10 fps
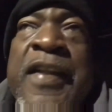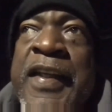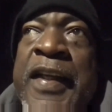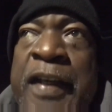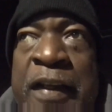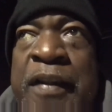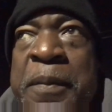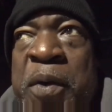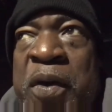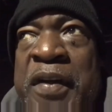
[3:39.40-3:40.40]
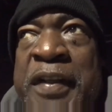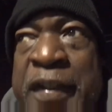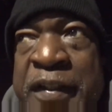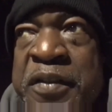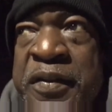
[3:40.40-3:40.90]
the other part of
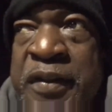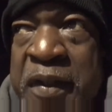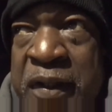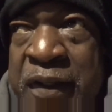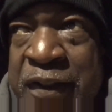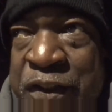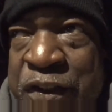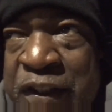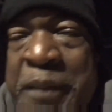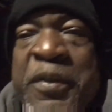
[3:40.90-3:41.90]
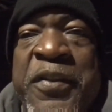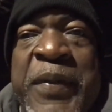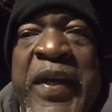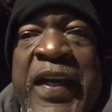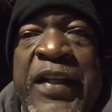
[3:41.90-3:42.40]
this stimulus
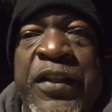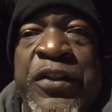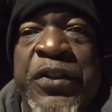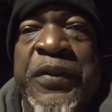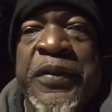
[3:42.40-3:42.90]
package